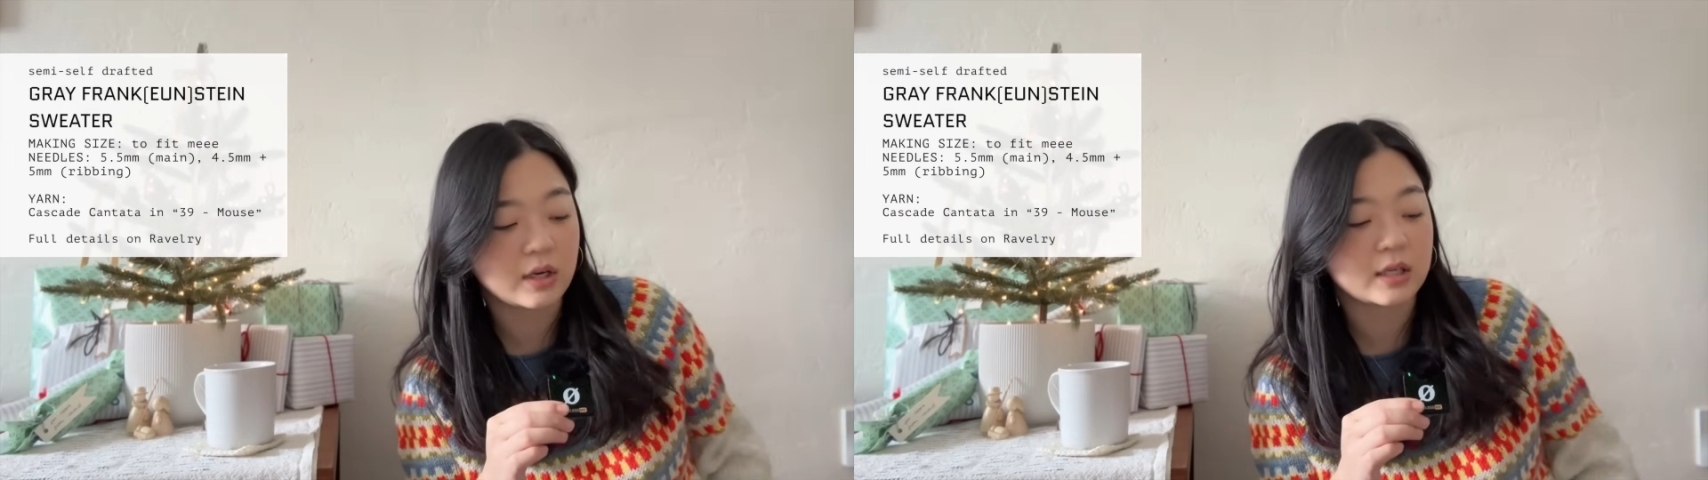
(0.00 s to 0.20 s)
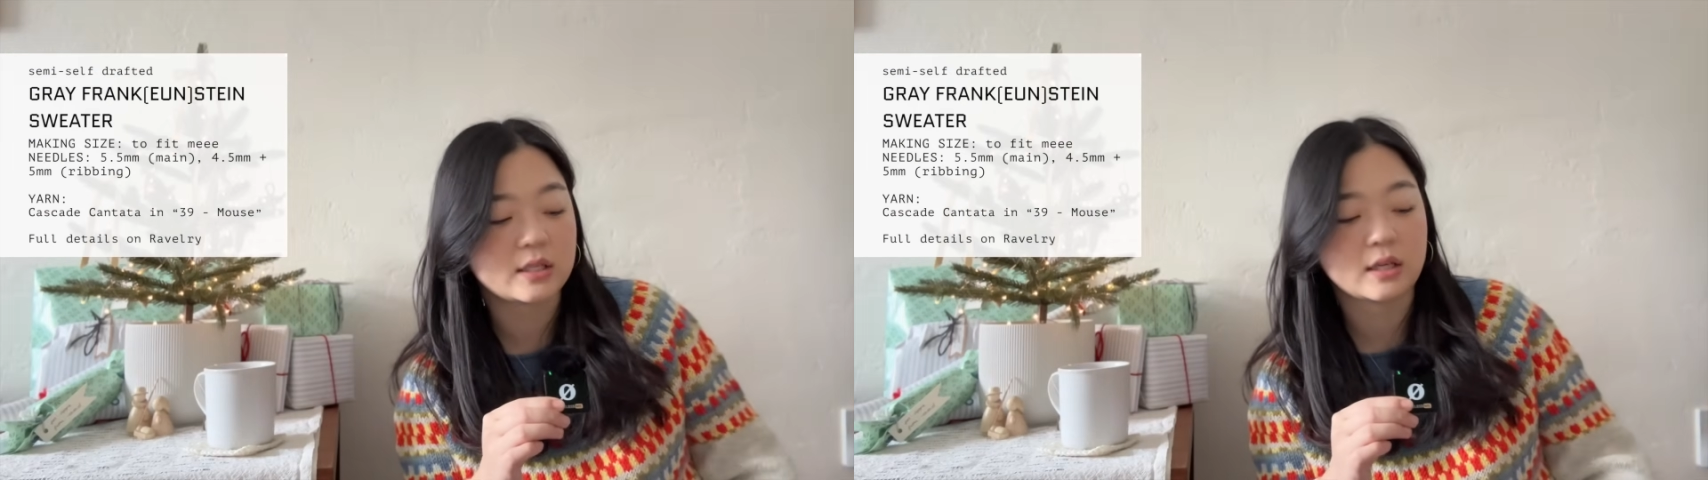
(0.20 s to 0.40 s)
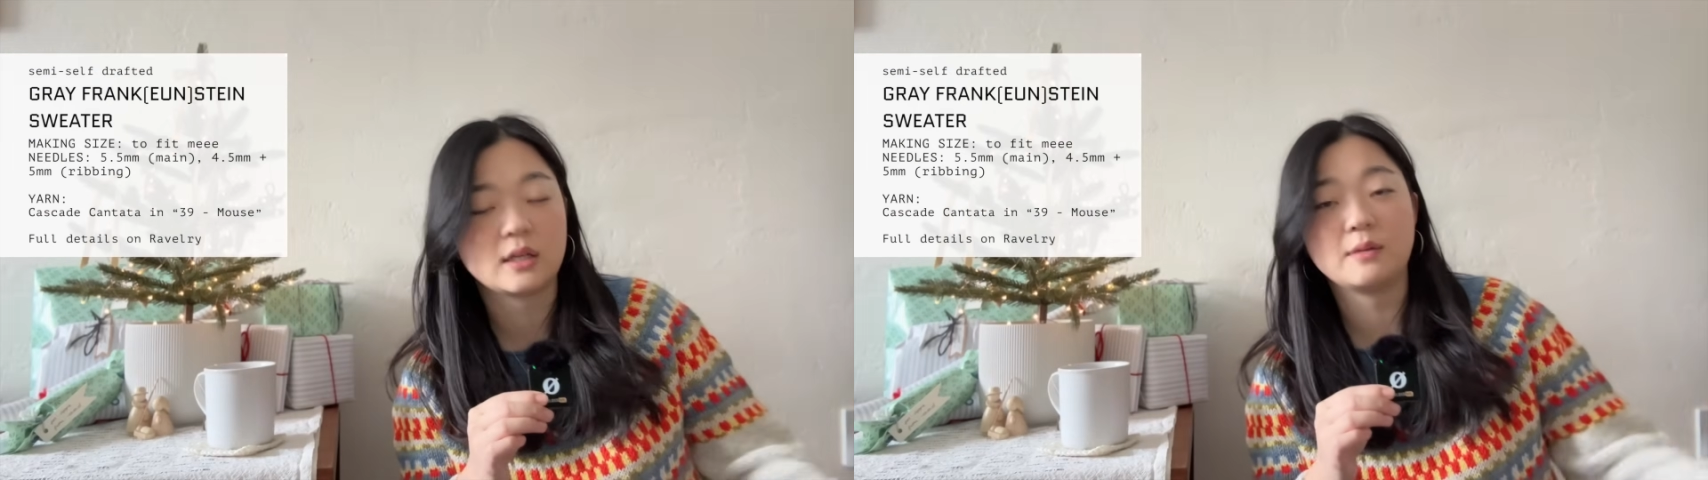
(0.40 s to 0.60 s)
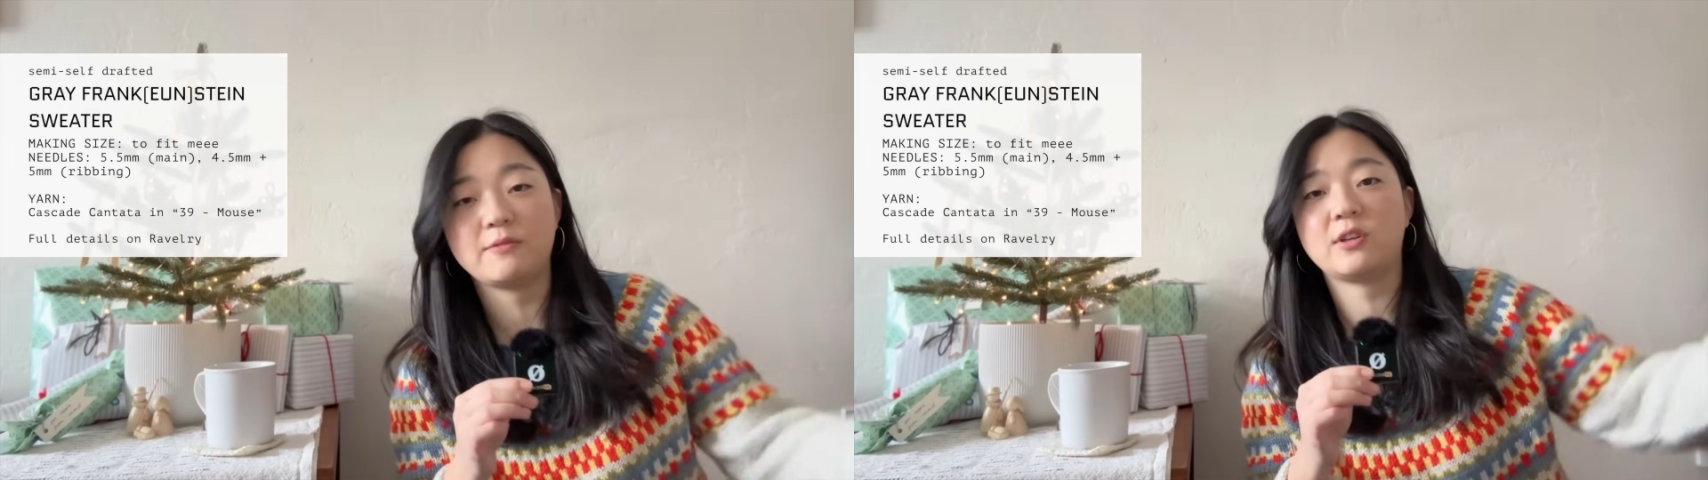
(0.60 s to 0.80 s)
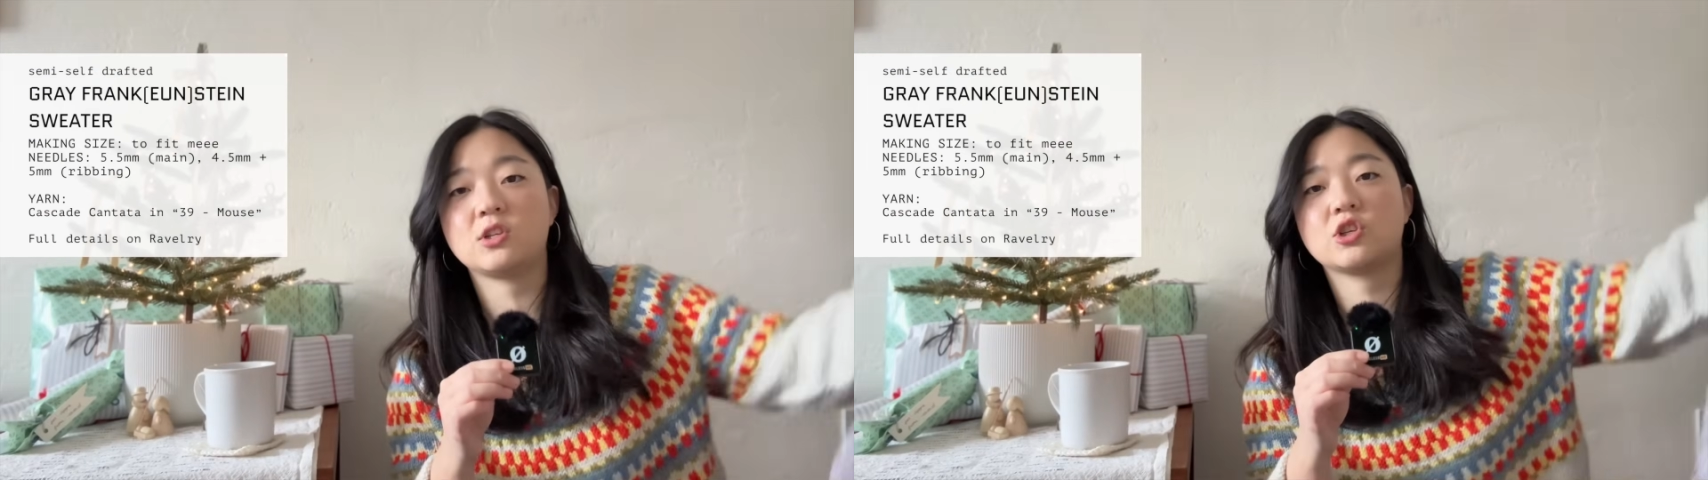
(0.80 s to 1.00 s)
I did end up
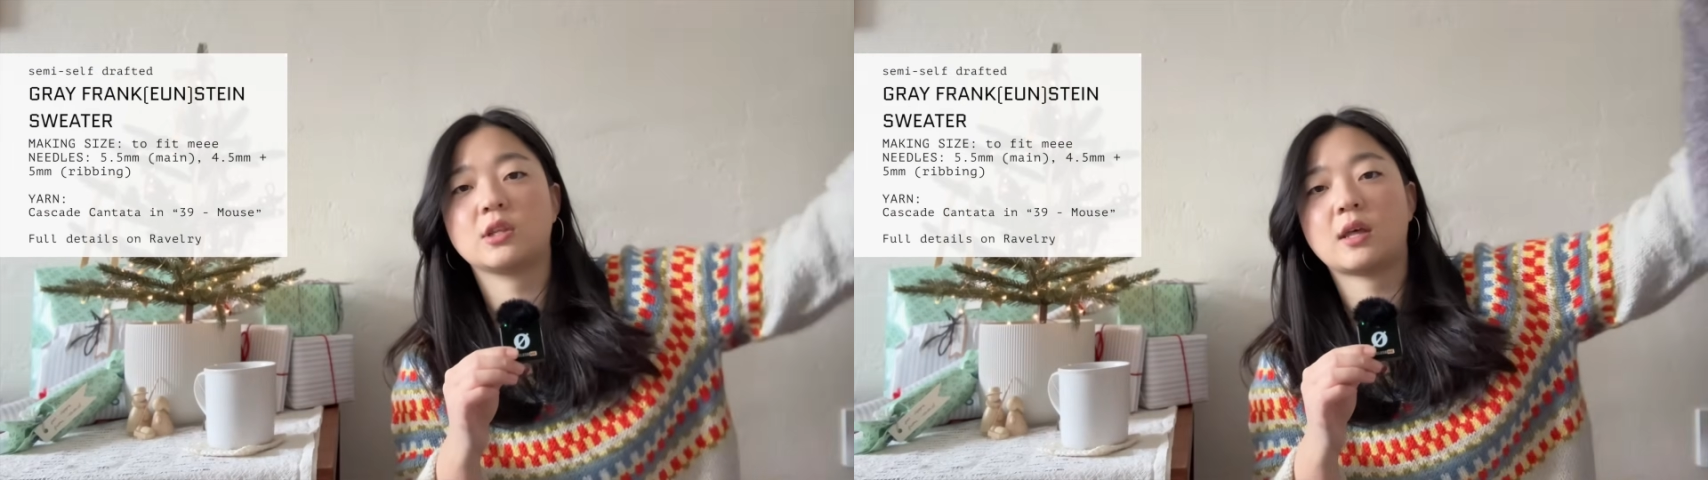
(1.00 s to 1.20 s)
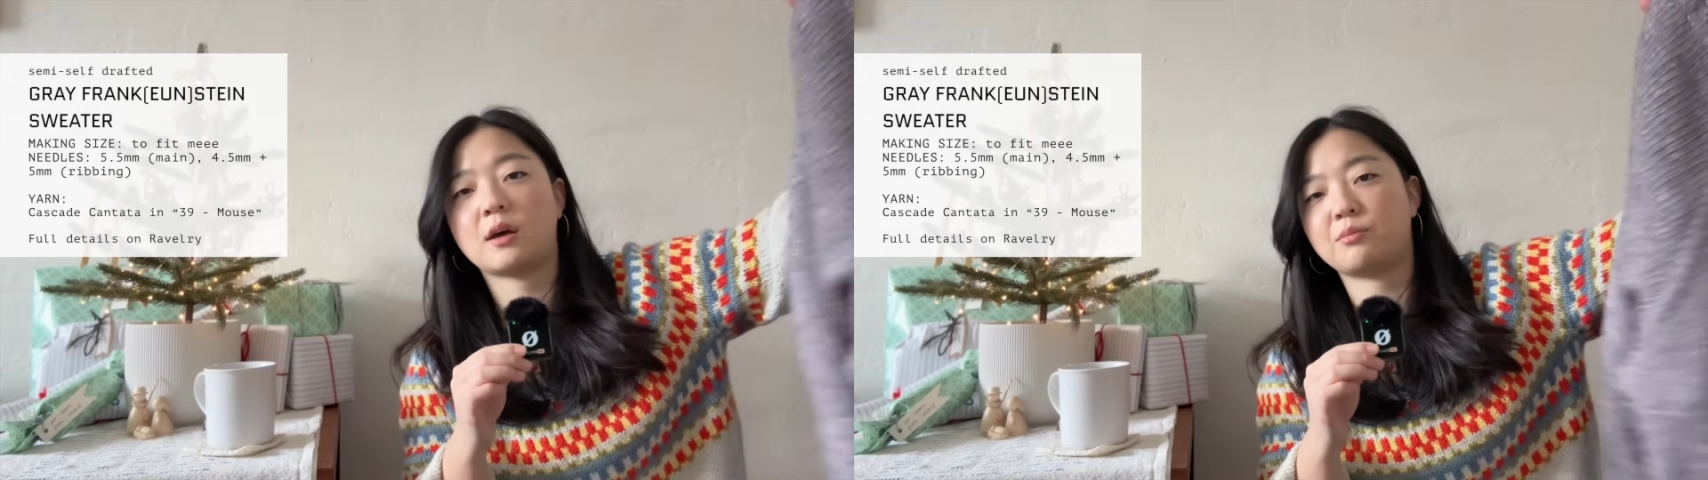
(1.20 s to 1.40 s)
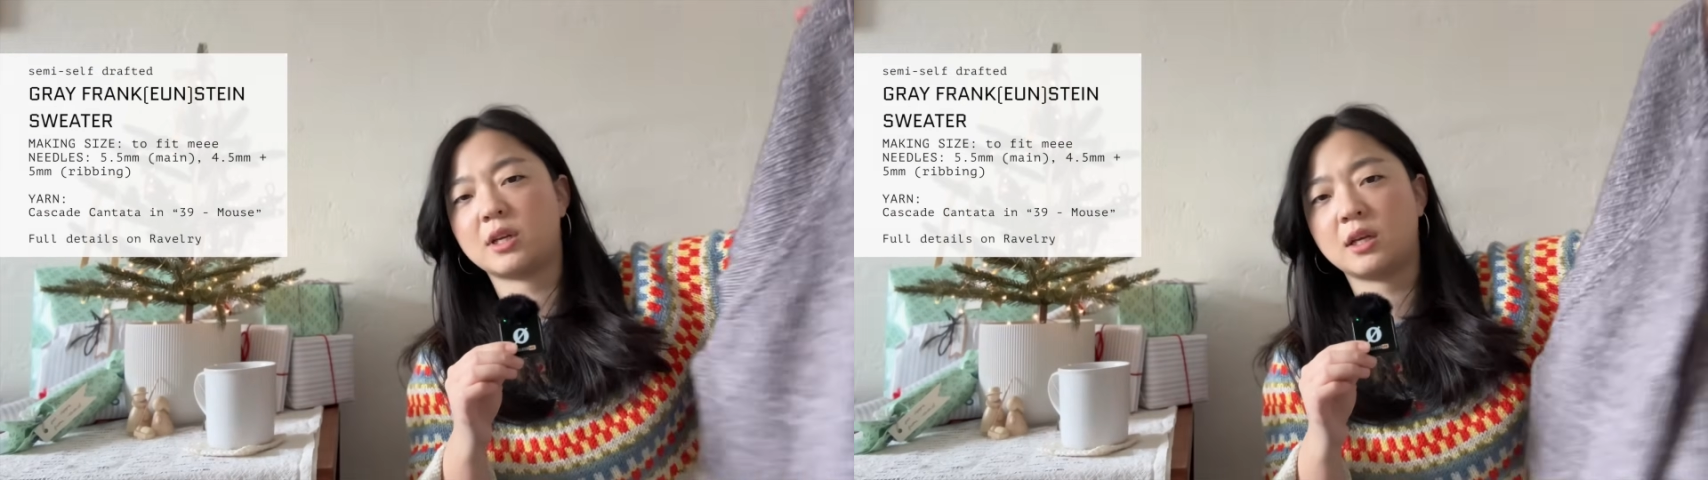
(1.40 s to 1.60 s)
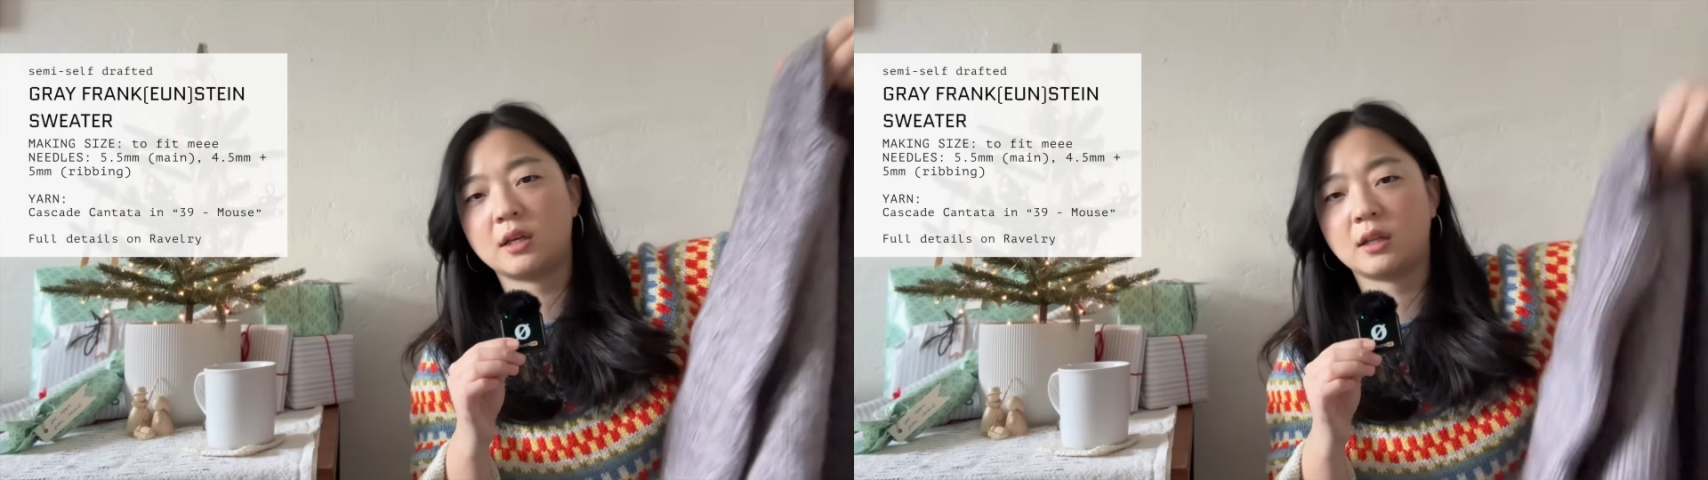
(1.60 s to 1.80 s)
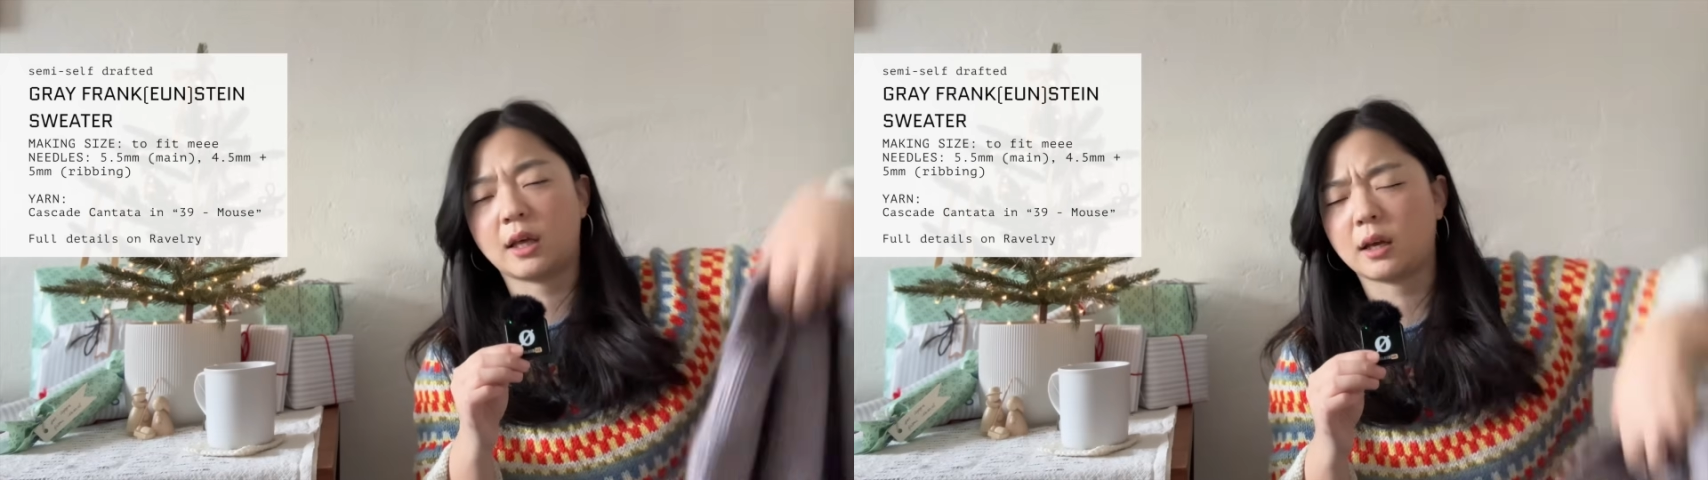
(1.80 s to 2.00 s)
finishing that pretty,